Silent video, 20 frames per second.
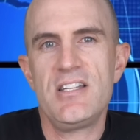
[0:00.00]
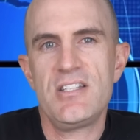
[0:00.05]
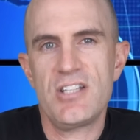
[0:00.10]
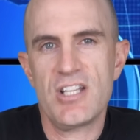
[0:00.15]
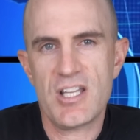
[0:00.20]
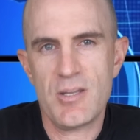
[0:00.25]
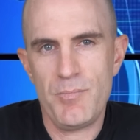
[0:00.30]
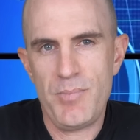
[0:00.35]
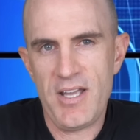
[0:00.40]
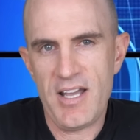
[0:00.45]

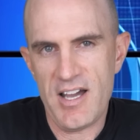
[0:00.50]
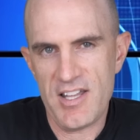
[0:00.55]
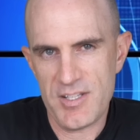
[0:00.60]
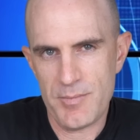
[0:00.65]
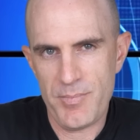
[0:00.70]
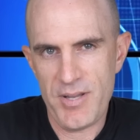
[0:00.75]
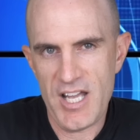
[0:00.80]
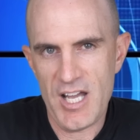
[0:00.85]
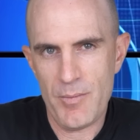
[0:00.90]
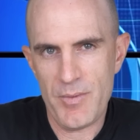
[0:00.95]
to compare
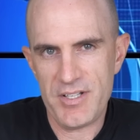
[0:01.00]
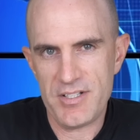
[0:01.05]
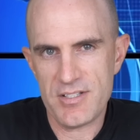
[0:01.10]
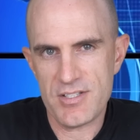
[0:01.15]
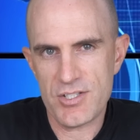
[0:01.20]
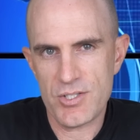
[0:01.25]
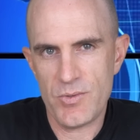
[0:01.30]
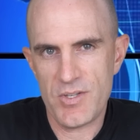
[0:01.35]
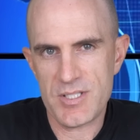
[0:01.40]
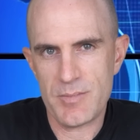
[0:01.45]
other power
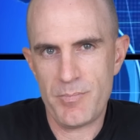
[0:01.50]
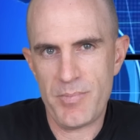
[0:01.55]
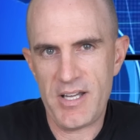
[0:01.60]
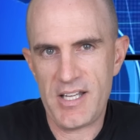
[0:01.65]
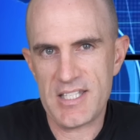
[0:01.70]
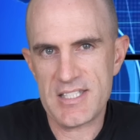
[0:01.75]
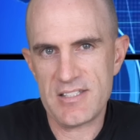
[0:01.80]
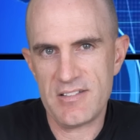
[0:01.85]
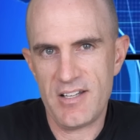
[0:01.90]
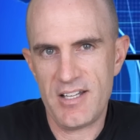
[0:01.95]
meters to as a
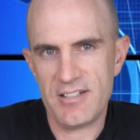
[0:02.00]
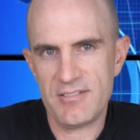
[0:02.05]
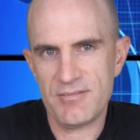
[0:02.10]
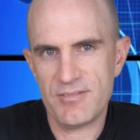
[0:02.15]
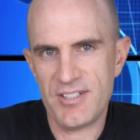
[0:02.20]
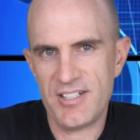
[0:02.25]
baseline?